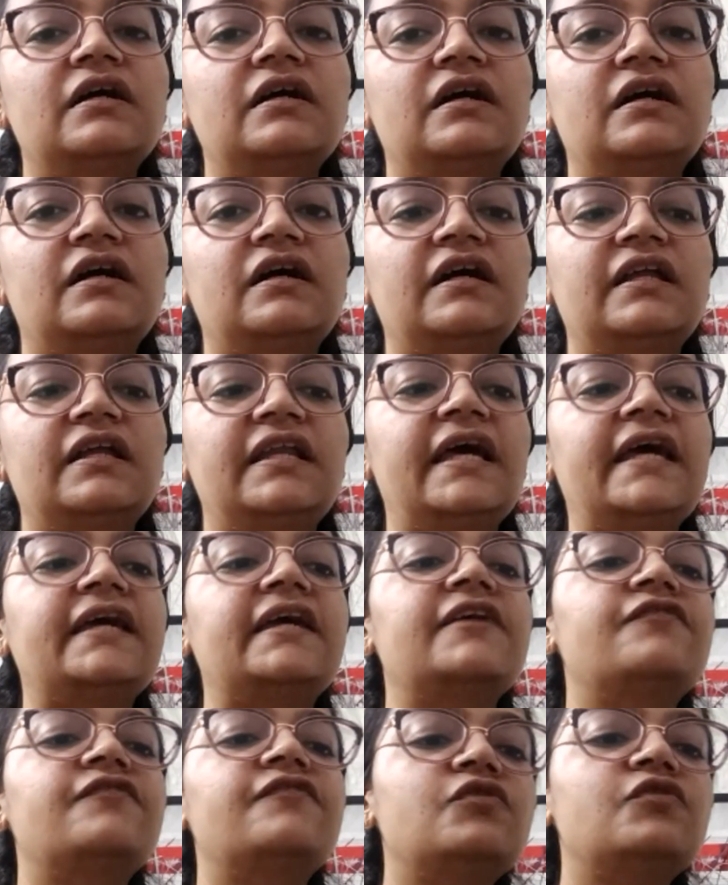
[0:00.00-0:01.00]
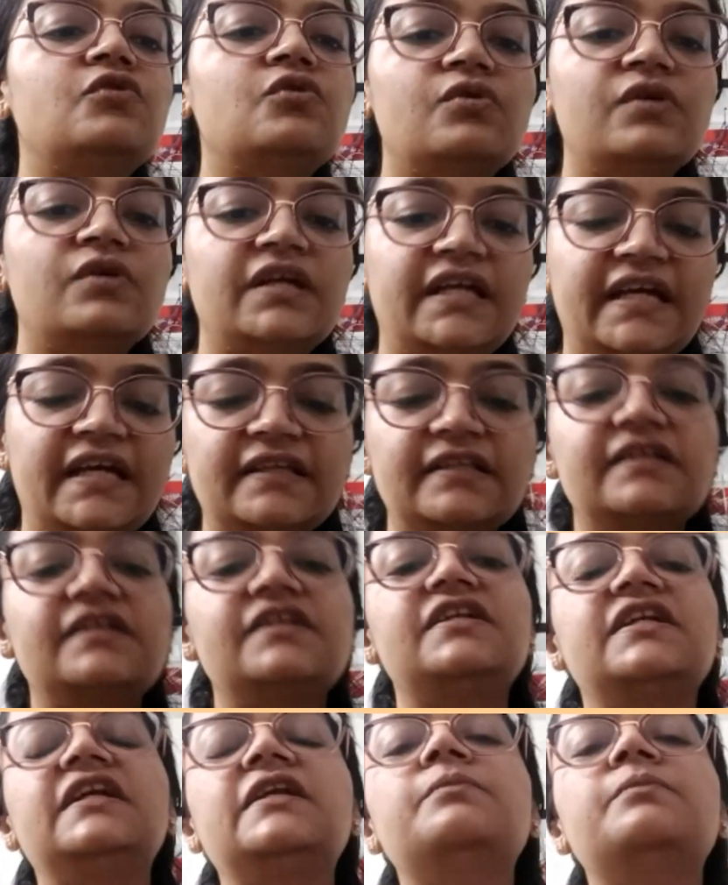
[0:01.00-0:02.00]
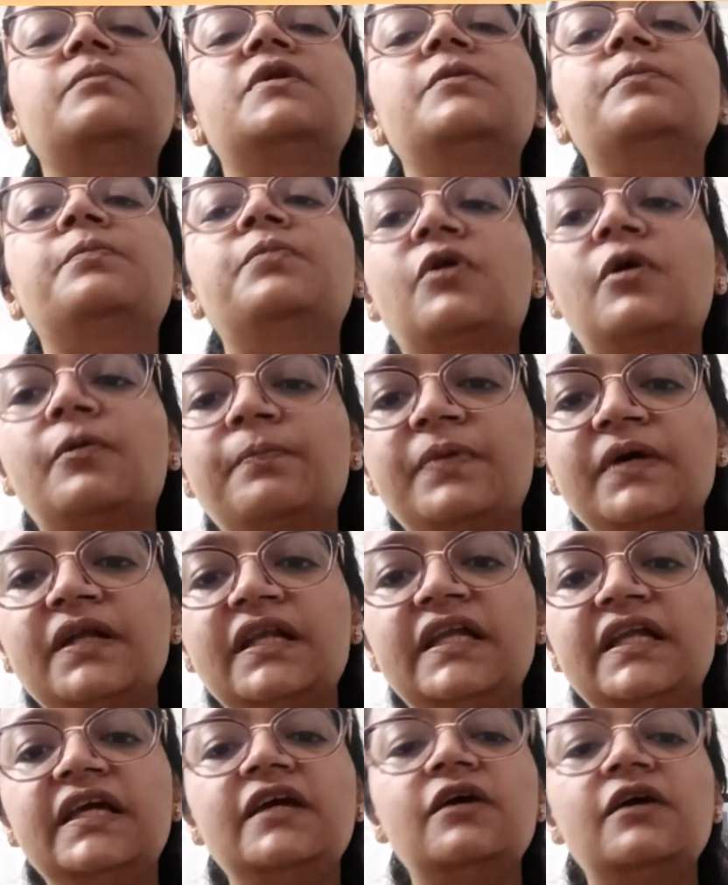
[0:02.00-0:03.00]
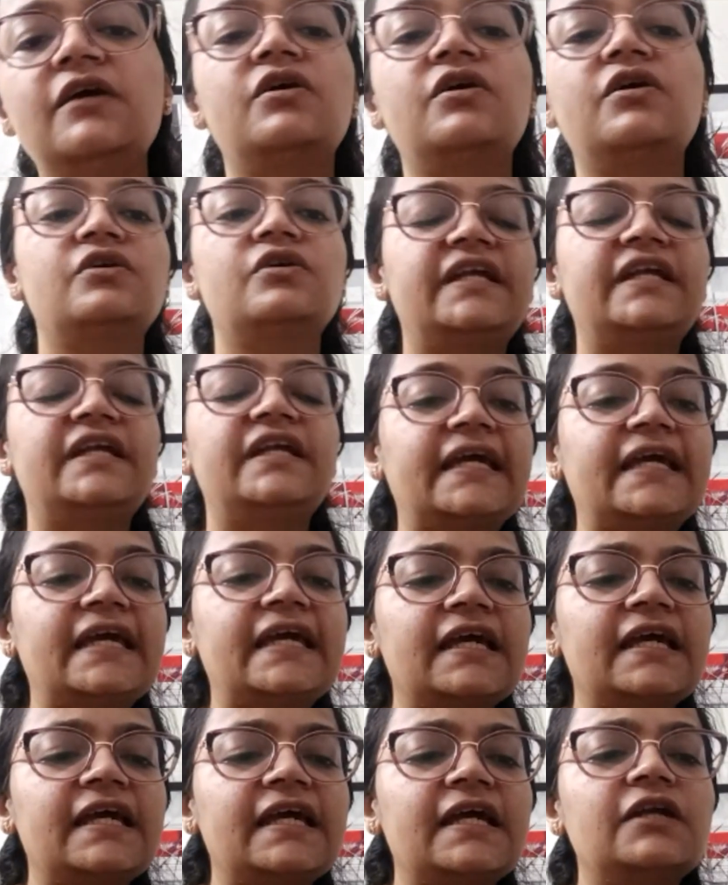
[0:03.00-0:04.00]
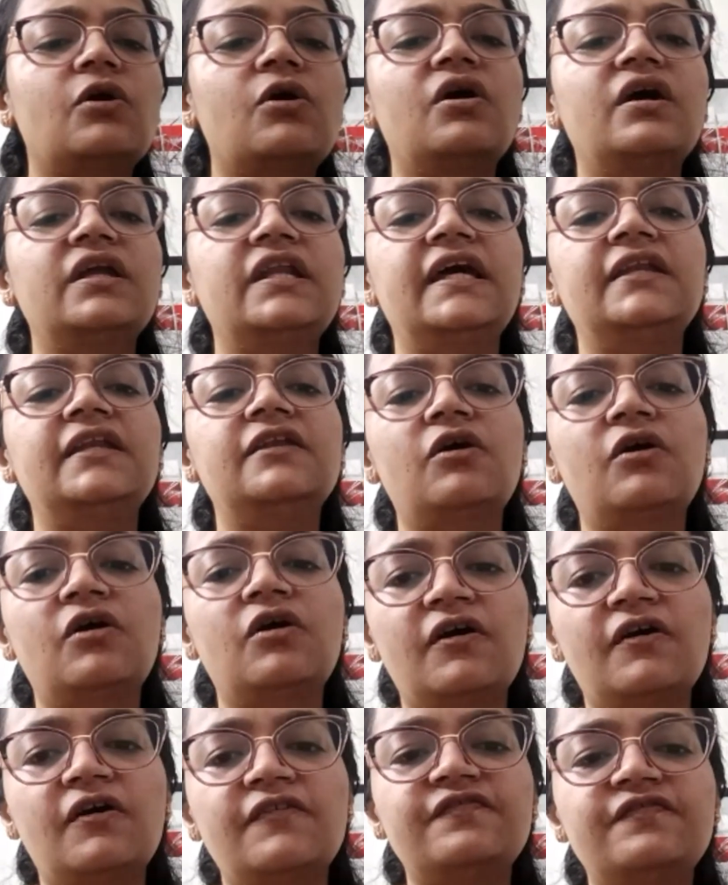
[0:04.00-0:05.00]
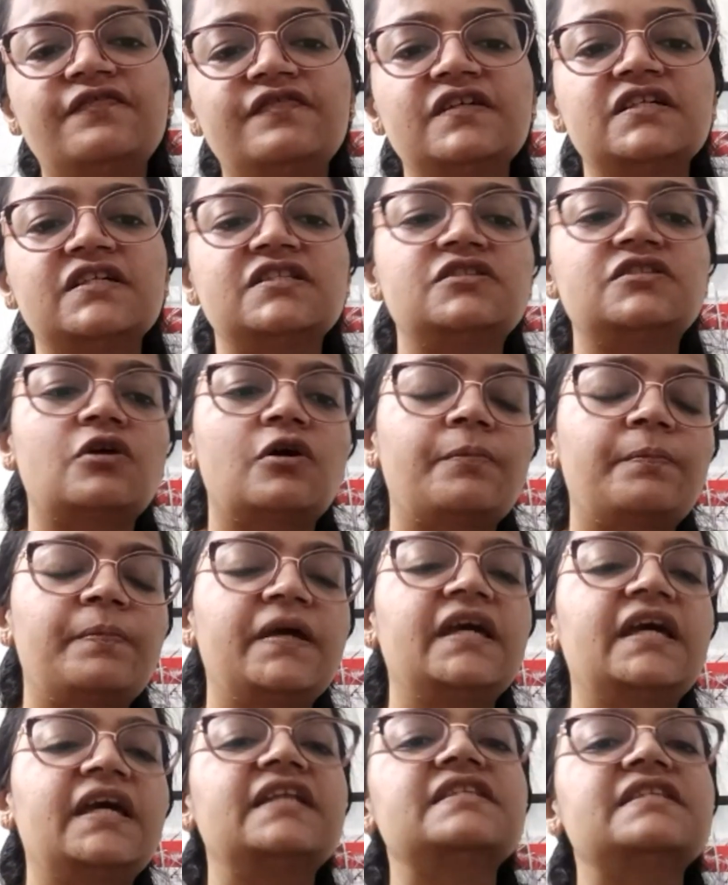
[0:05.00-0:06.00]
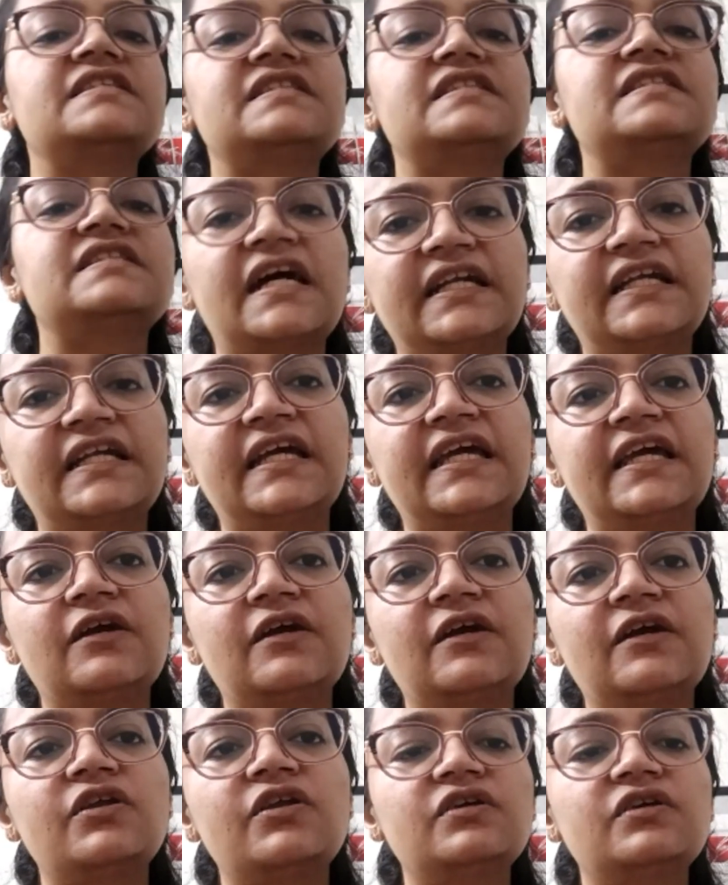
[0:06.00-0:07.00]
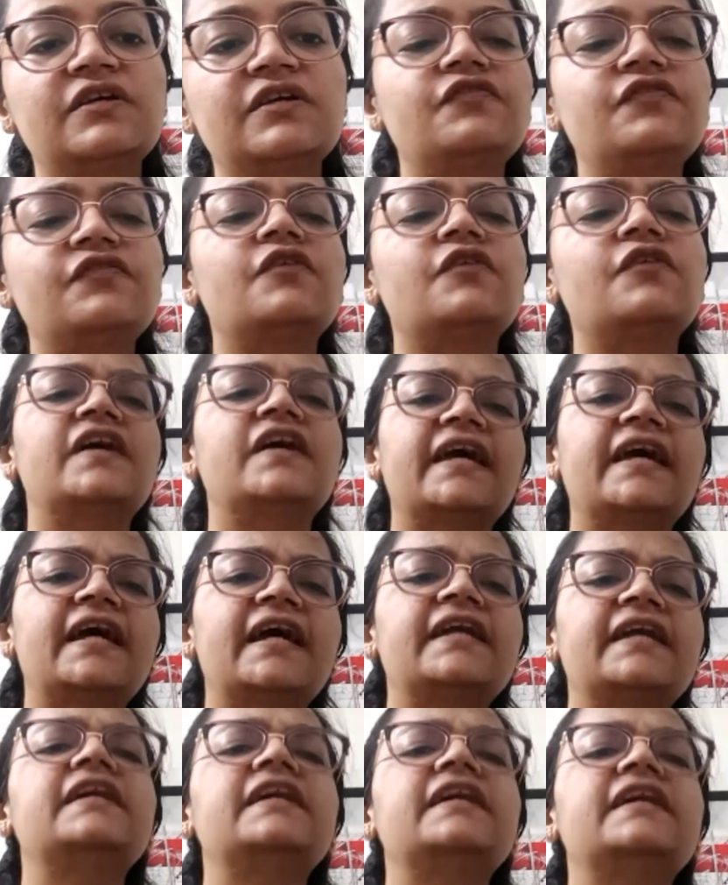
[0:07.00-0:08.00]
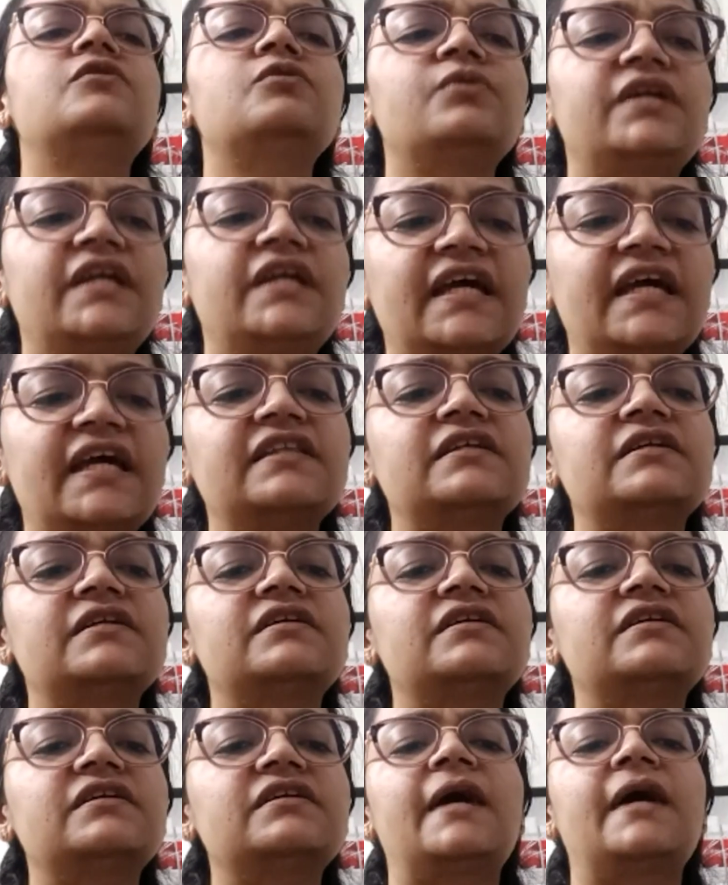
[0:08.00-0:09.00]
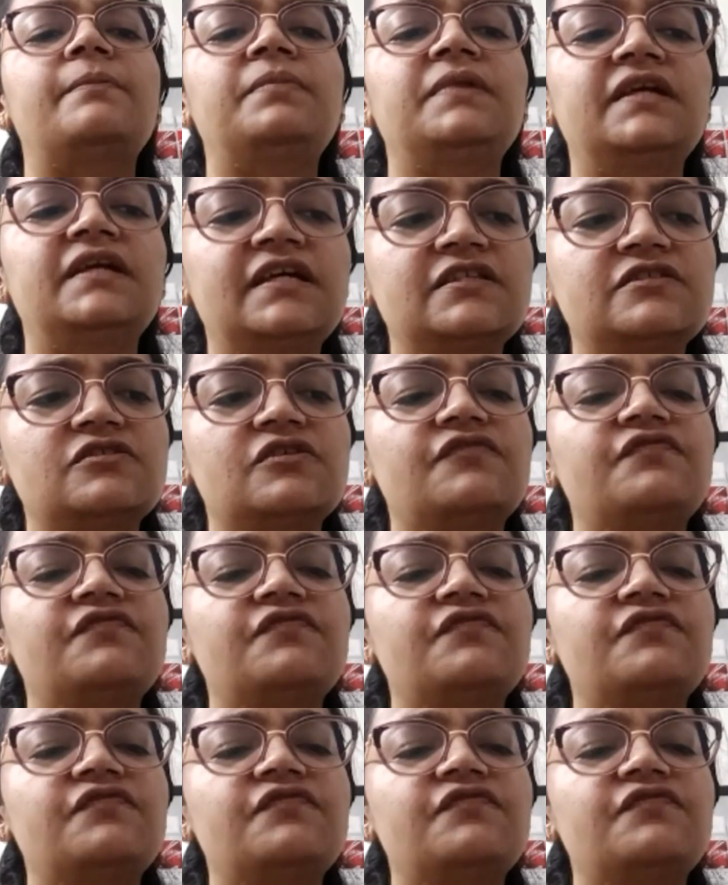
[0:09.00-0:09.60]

Like if you don't take the treatment properly, or you're taking it on and off, stopping and starting, or if you're forgetting to take the tablets or